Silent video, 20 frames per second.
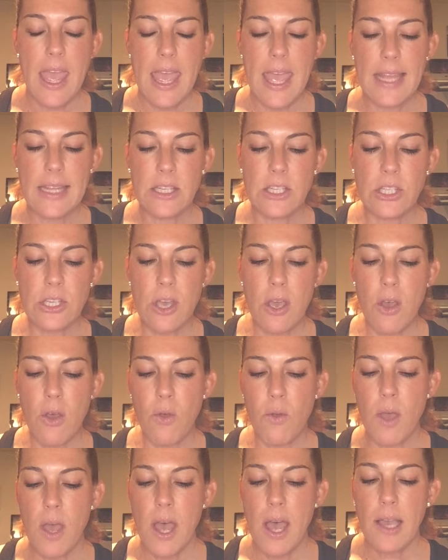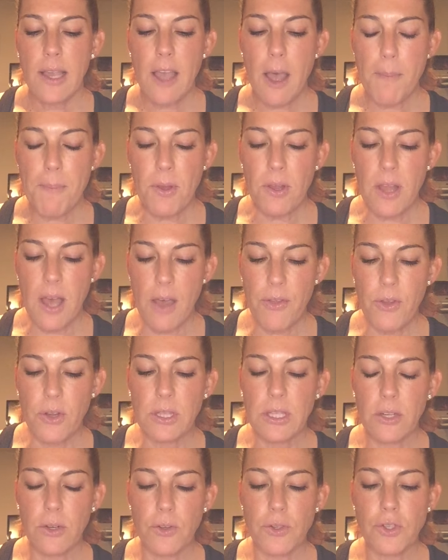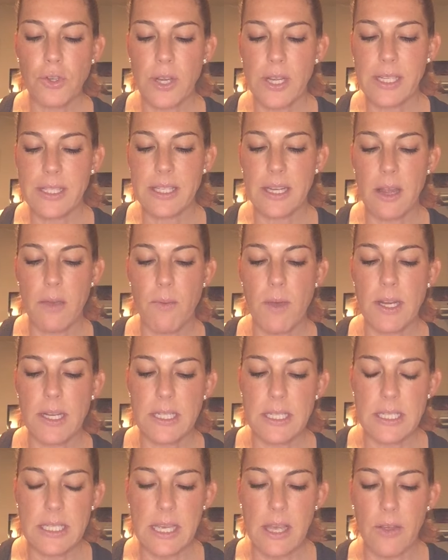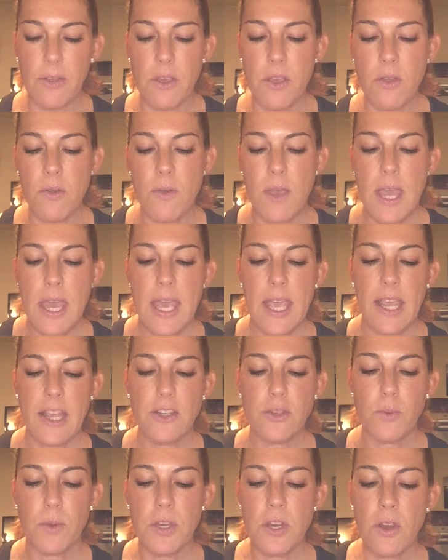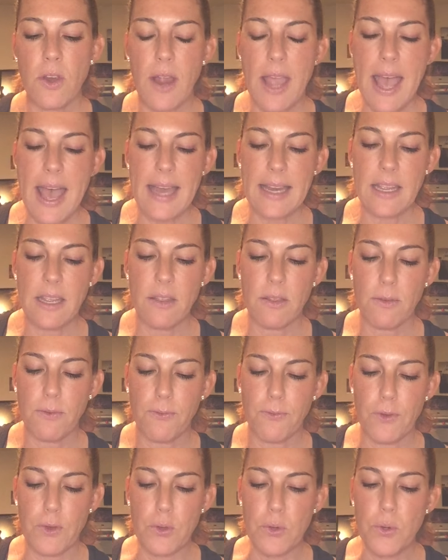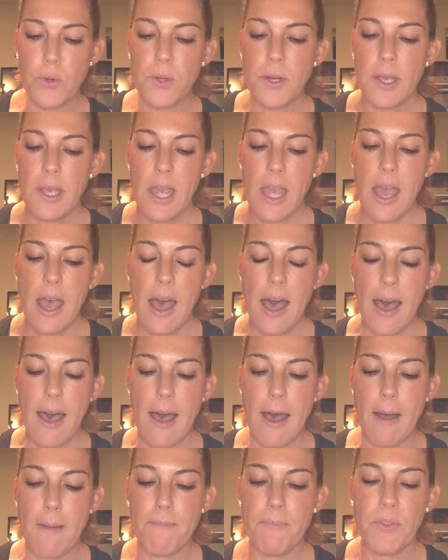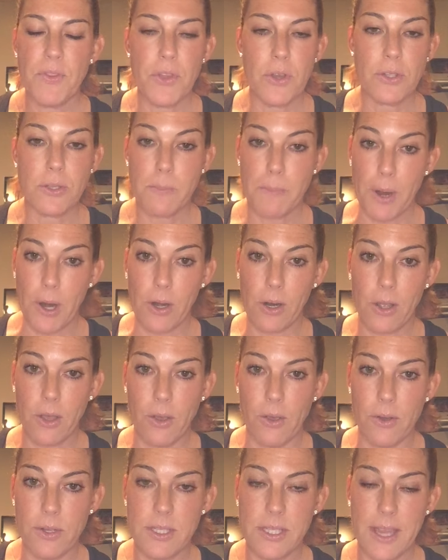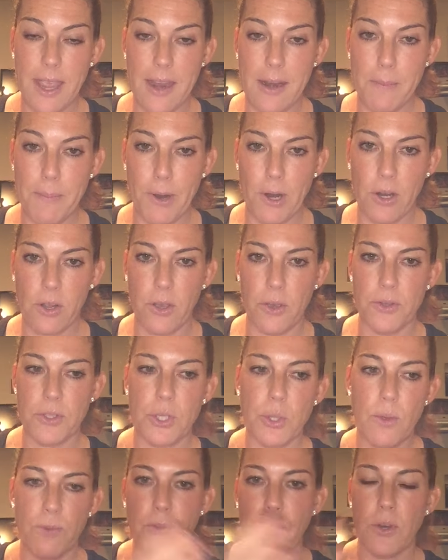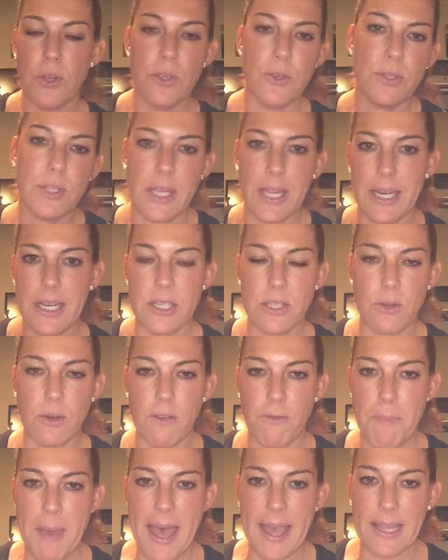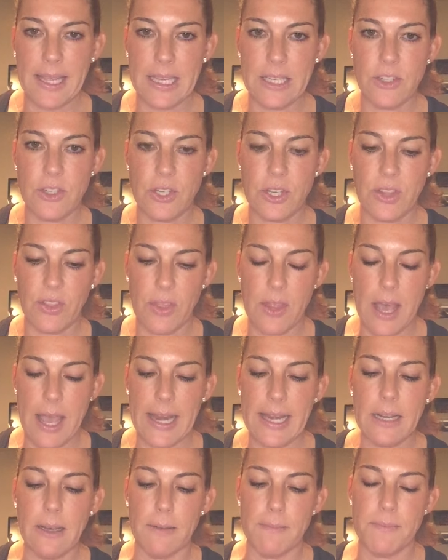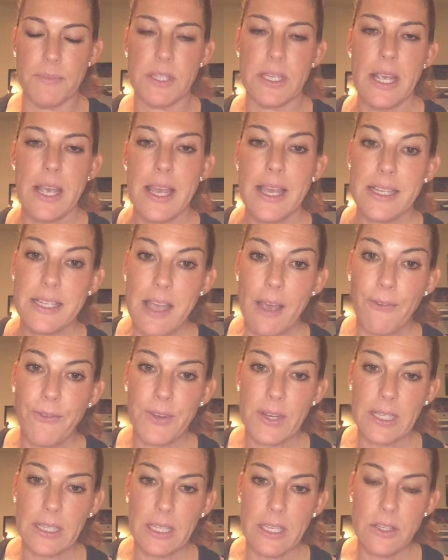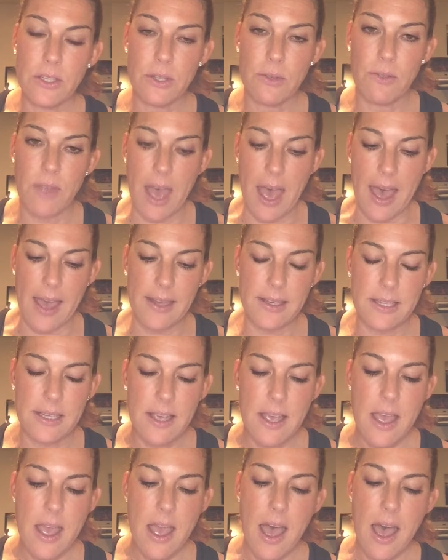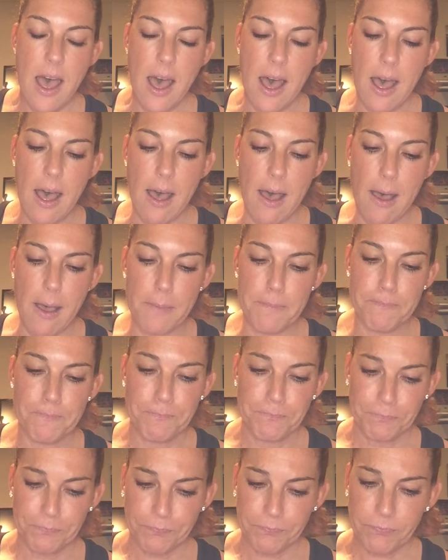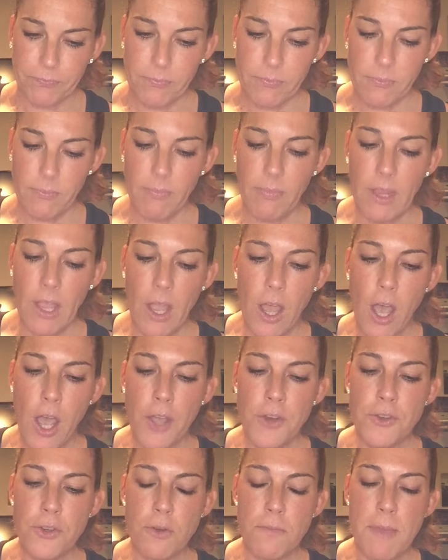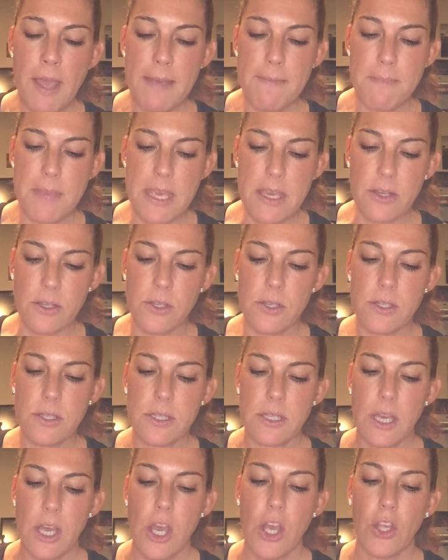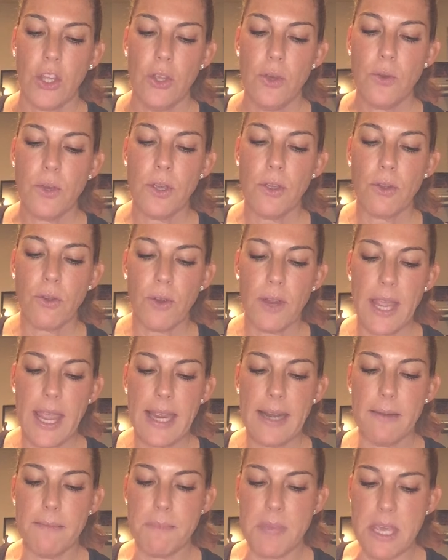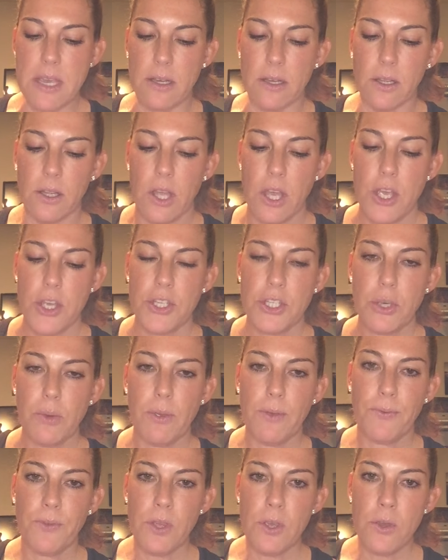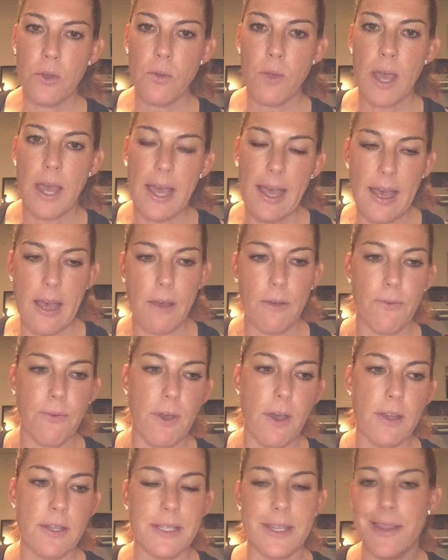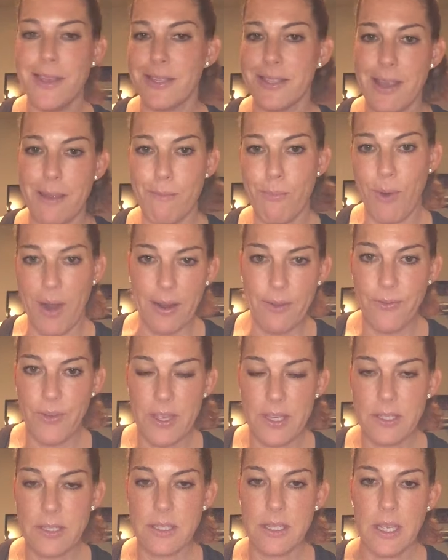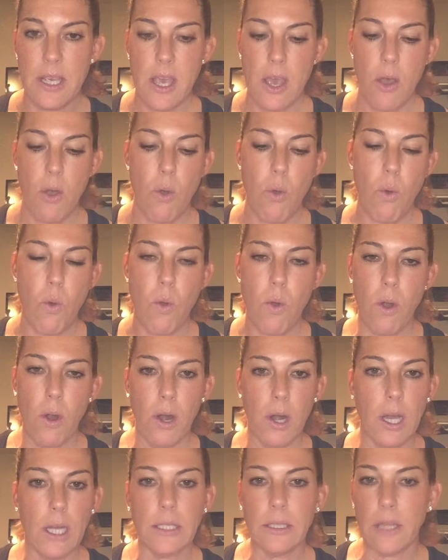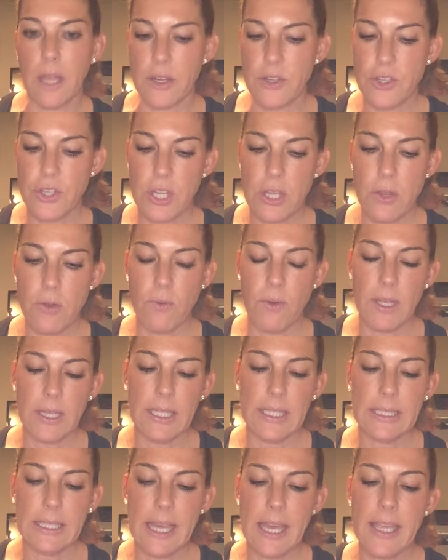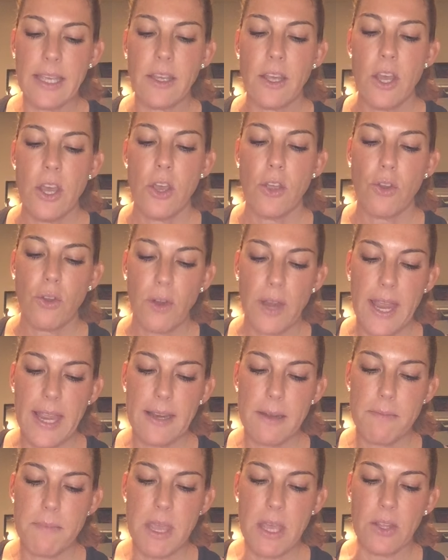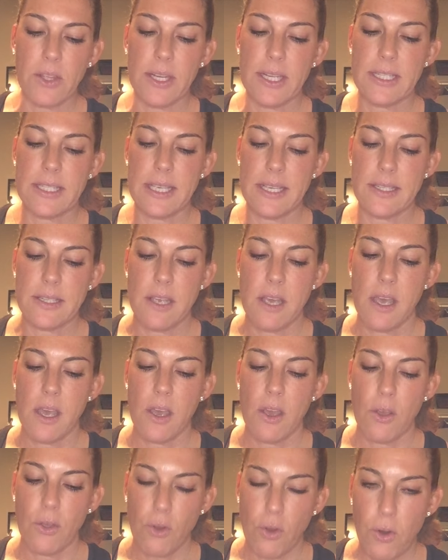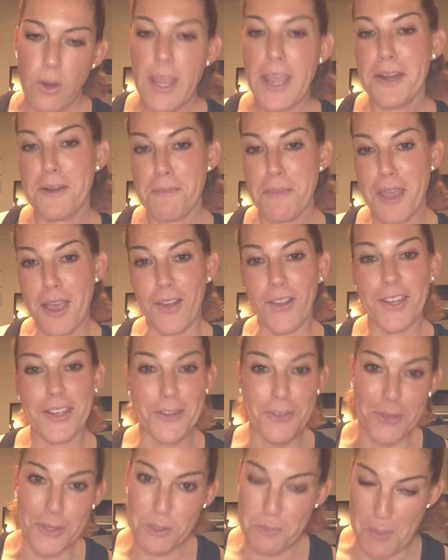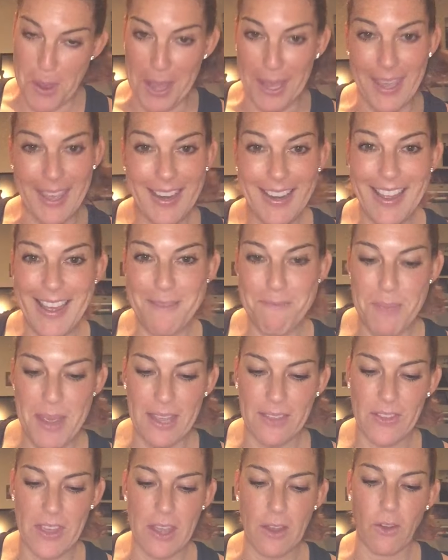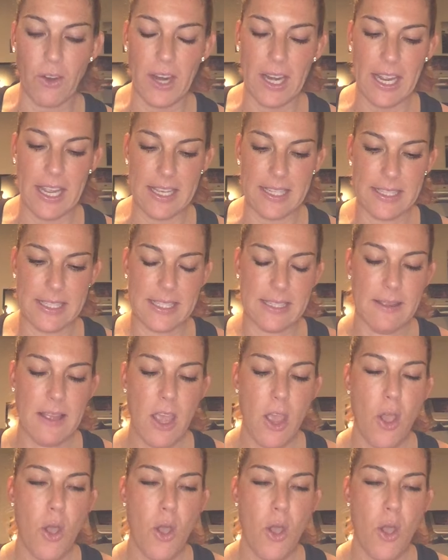And so a couple other little tricks that I wanted to tell you is when you're adding the food, there's a barcode, scan a barcode. So if you're using any sort of packaged items, definitely do that. Under my meals, you can create a meal. So if you have the same breakfast or a lunch that you really like, create a meal and it says create a meal and you just pick it and pick the ingredients.